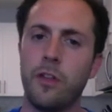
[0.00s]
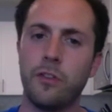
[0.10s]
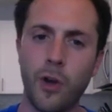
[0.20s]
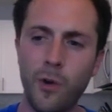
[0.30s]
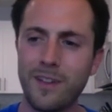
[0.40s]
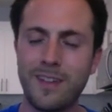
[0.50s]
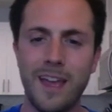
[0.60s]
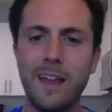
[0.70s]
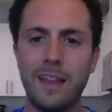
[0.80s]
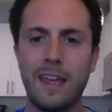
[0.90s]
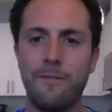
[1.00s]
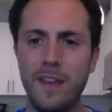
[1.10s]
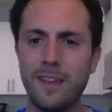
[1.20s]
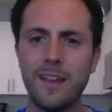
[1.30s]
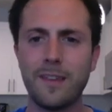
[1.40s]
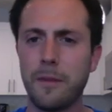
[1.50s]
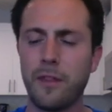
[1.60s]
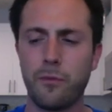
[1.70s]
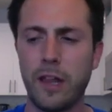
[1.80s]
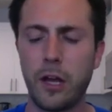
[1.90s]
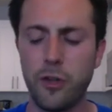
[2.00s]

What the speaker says: don't take, like, if he said something that, like,